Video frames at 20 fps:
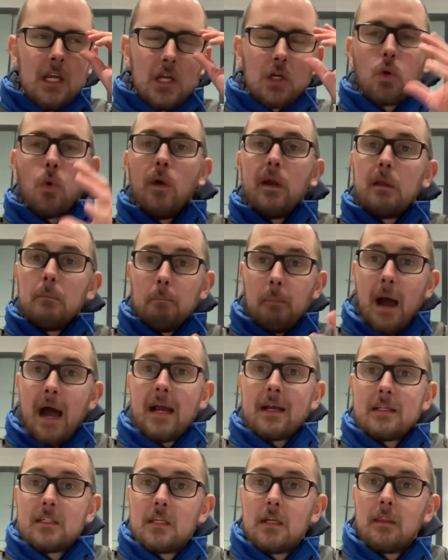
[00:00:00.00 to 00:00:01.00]
going
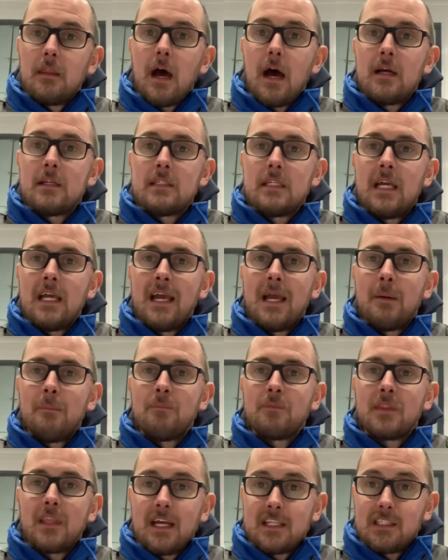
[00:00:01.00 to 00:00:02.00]
back to
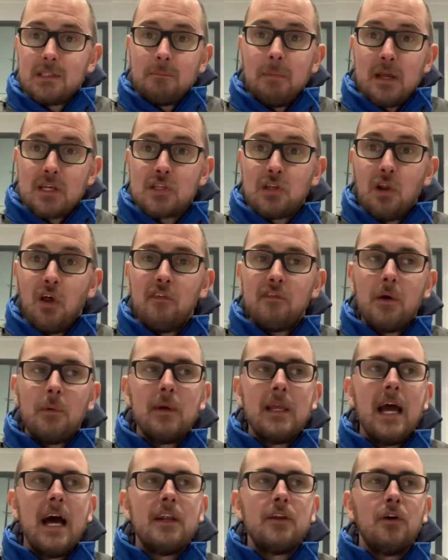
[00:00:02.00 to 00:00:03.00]
that special offer we
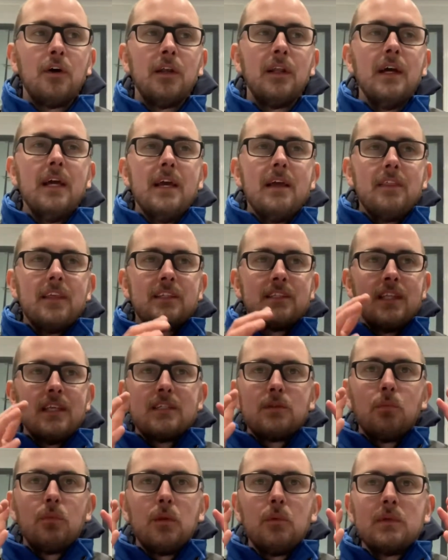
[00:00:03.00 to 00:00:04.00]
had on.
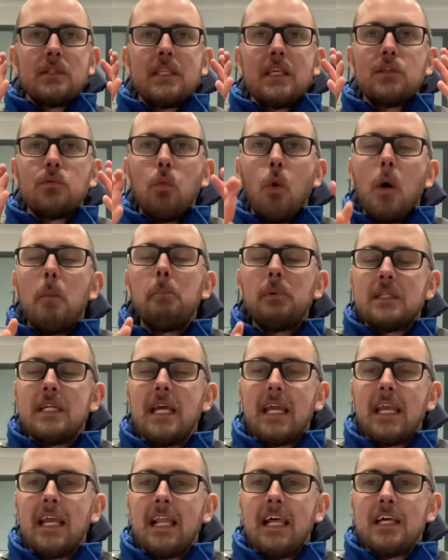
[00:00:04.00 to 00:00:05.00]
There was this one
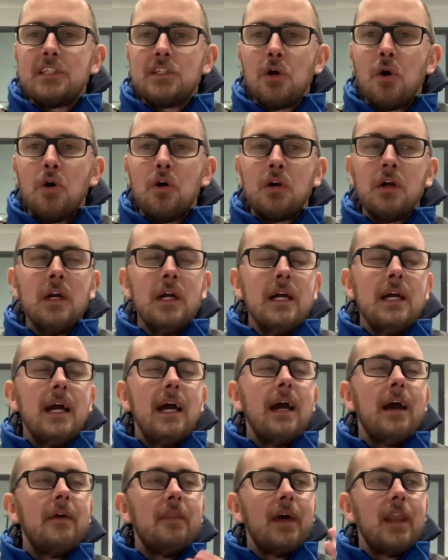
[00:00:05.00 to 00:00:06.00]
particular dog
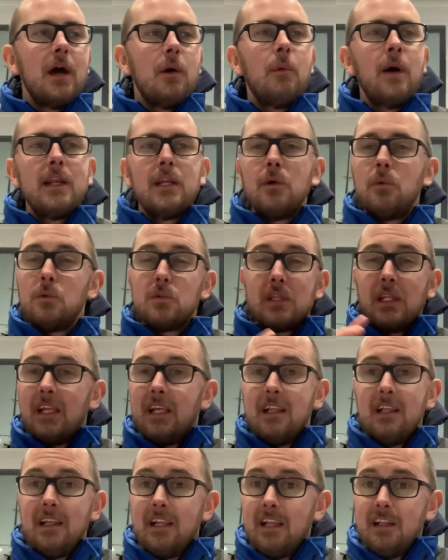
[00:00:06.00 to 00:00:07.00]
that I went to. It was a
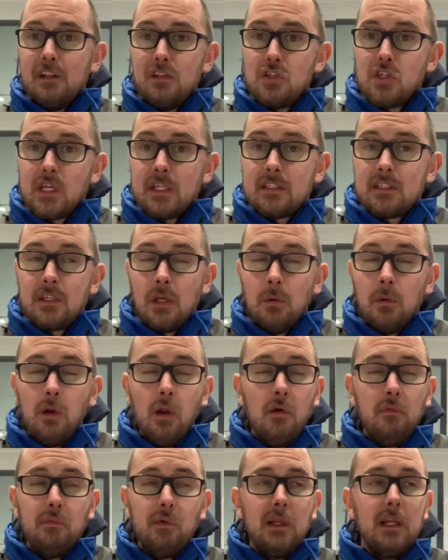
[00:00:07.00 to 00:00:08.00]
little Shih Tzu,
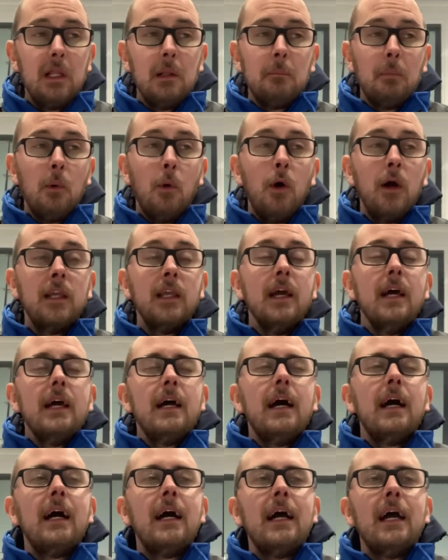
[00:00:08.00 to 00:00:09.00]
lovely little boy,
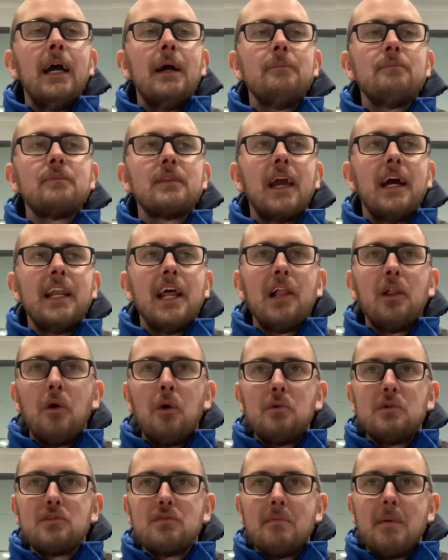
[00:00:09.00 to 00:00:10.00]
and I'll
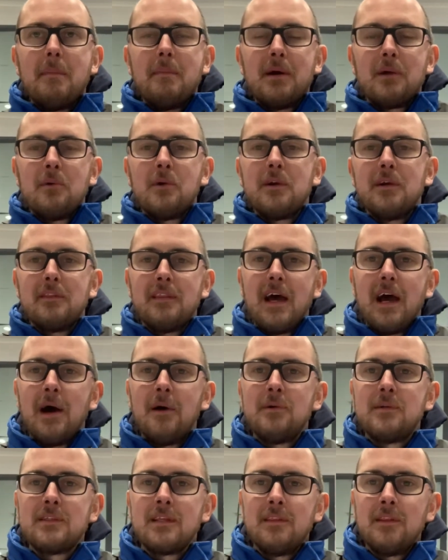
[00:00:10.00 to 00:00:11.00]
always remember going into the
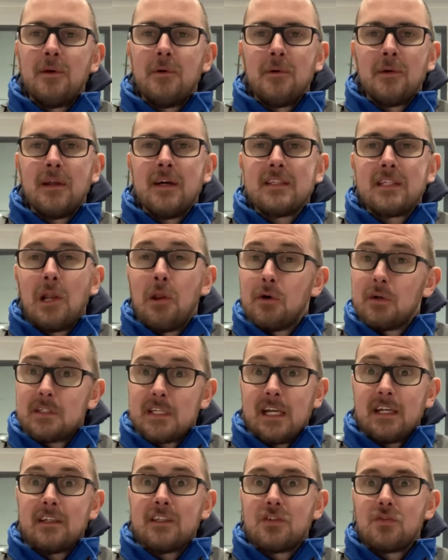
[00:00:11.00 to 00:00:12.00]
house and the owners looked
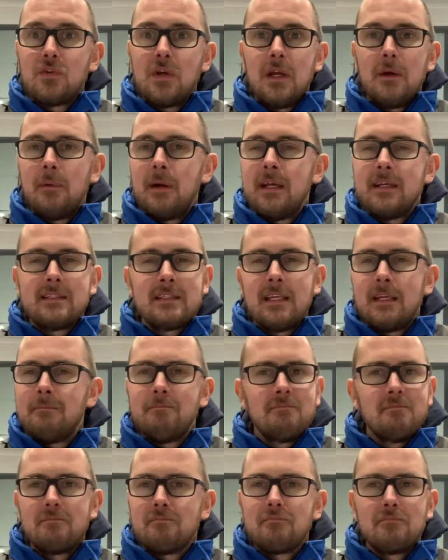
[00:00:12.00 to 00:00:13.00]
at us straight away
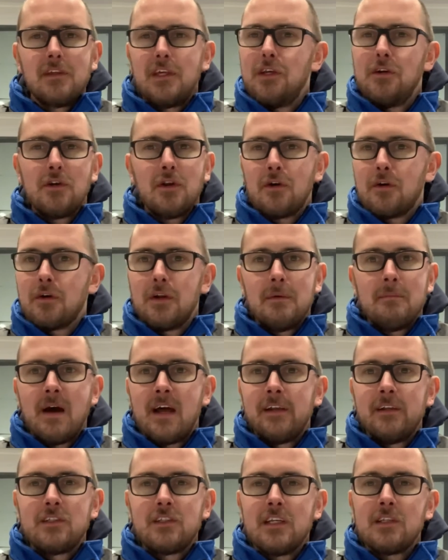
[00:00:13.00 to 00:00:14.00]
saying, "You're not going to
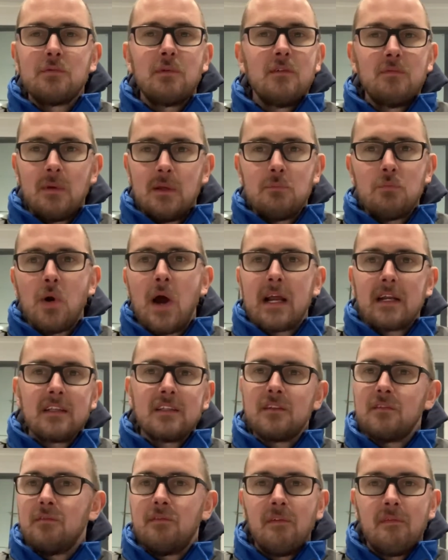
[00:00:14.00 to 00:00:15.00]
manage this. We've been
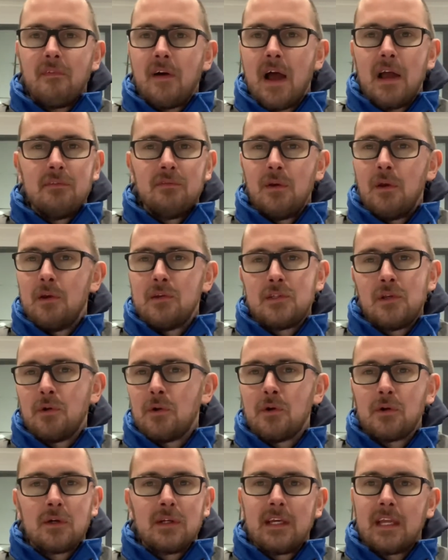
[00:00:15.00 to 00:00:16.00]
practicing for 5 years. You're
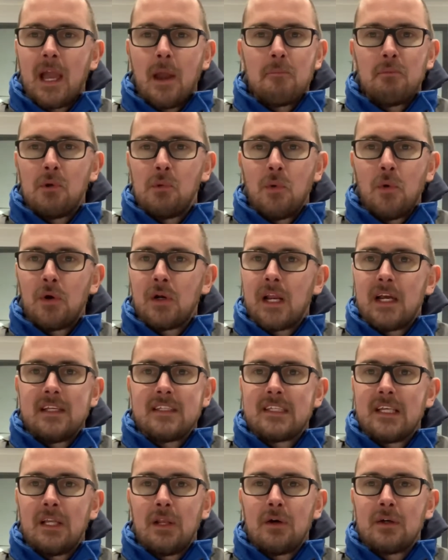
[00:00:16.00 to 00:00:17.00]
not going to get him to walk
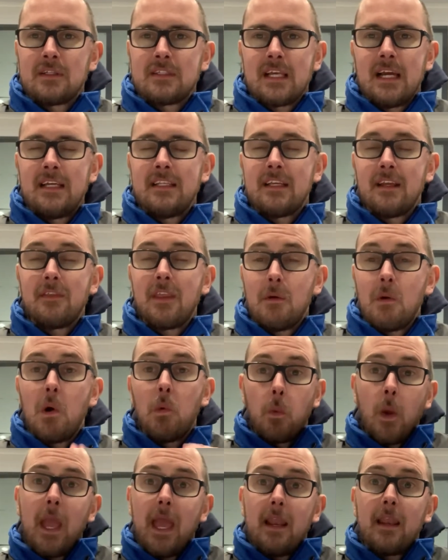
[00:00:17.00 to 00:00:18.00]
nicely alongside you." They were
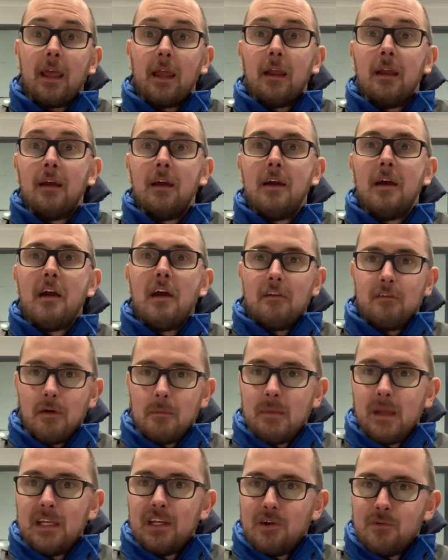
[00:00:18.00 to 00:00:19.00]
waiting for
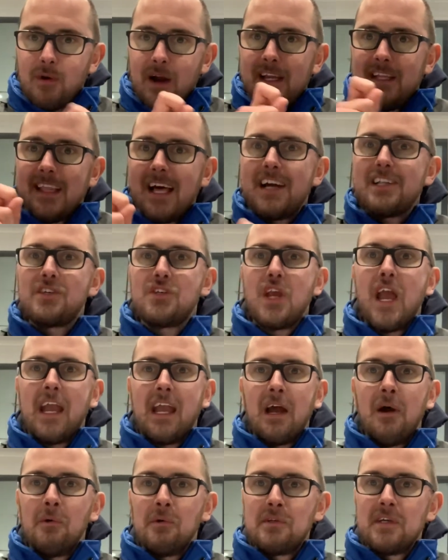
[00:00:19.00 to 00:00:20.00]
me to write that check
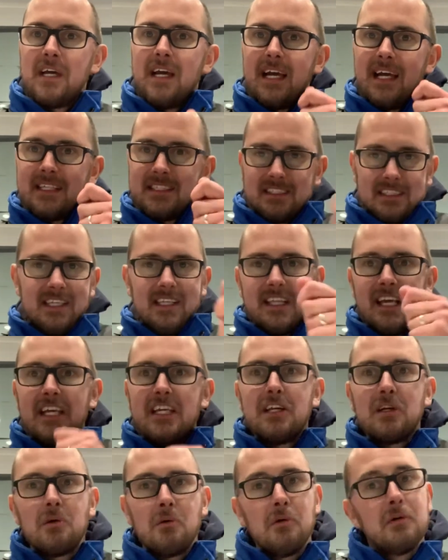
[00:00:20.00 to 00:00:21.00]
out and say, "There
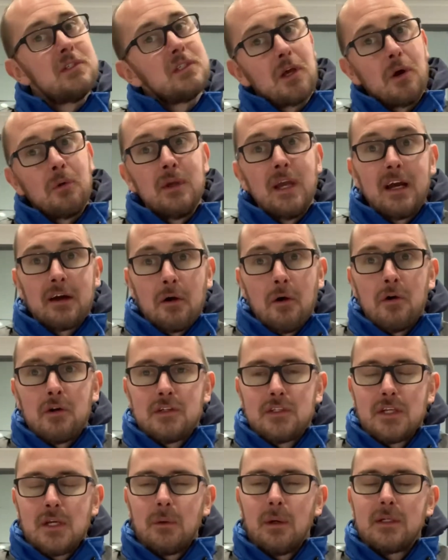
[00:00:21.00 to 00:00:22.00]
you go. Sorry, I can't
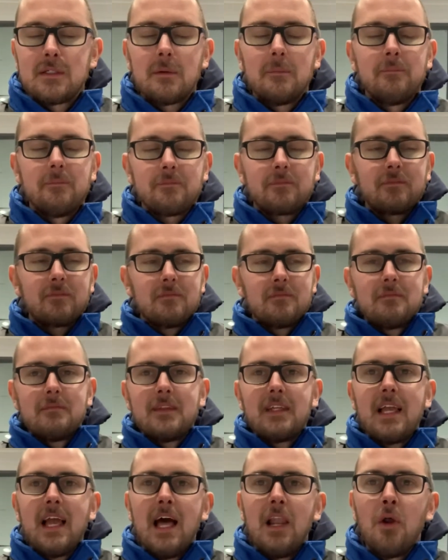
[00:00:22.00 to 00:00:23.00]
do it."
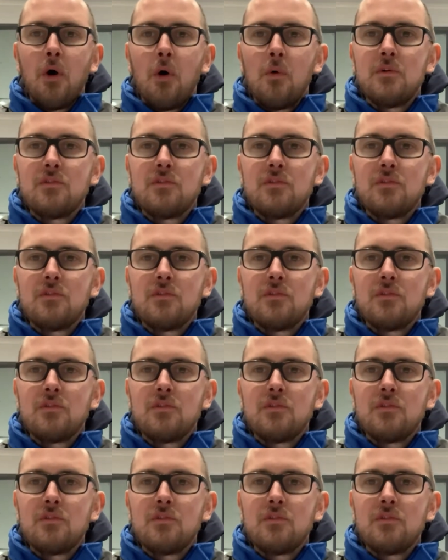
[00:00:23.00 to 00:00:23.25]
I'll always